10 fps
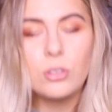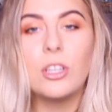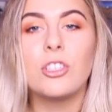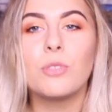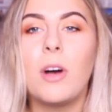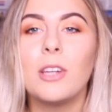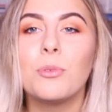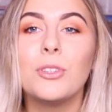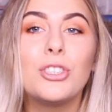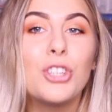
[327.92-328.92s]
Also, just whilst
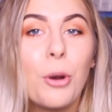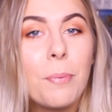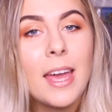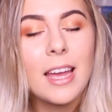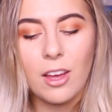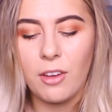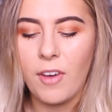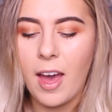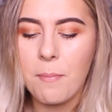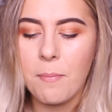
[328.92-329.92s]
we're on the topic of
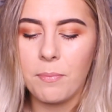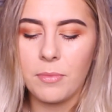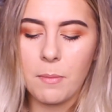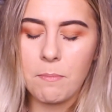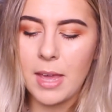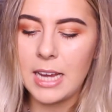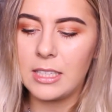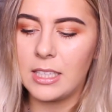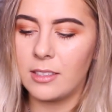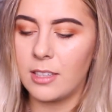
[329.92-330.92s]

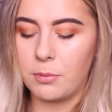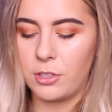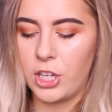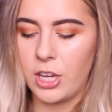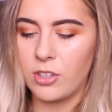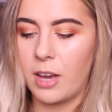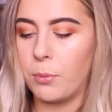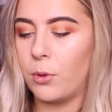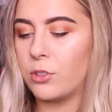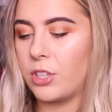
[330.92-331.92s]
meat substitutes, I
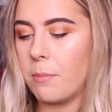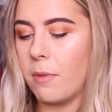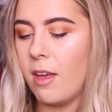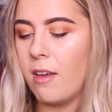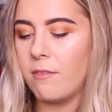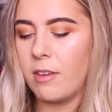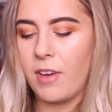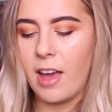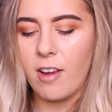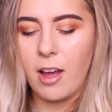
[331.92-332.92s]
bought some
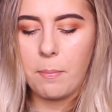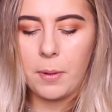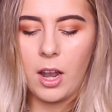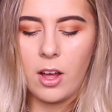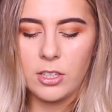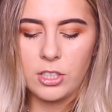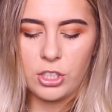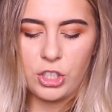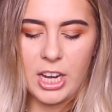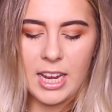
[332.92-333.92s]
Vivera plant
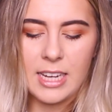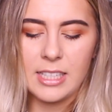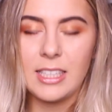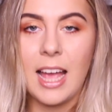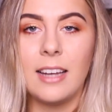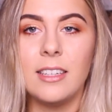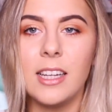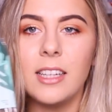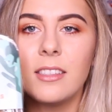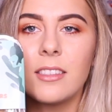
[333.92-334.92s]
chicken
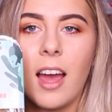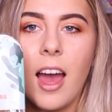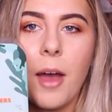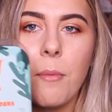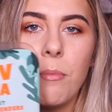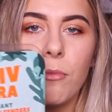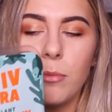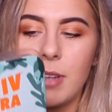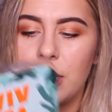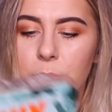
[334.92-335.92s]
tenders
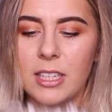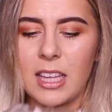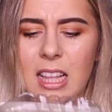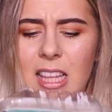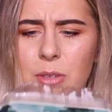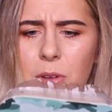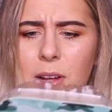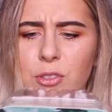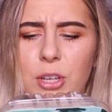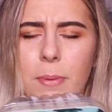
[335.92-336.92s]
from Sainsbury's. I think these are
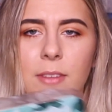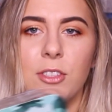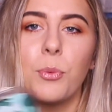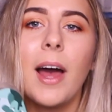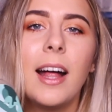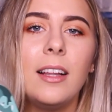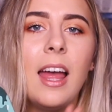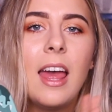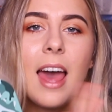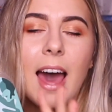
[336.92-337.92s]
around £2 as well.
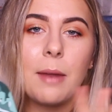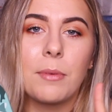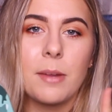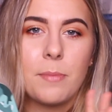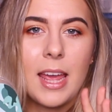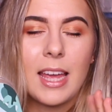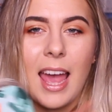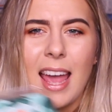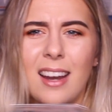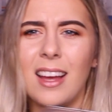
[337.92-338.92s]
And I'm gonna make
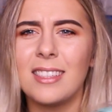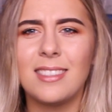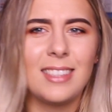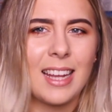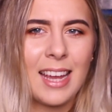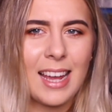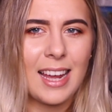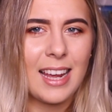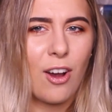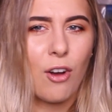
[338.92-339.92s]
a like
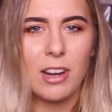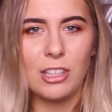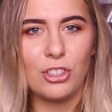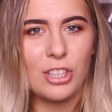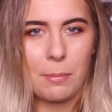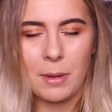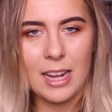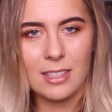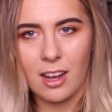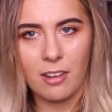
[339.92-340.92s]
sticky orange
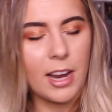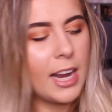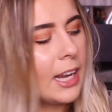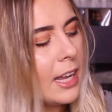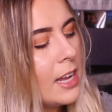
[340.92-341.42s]
Japanese curry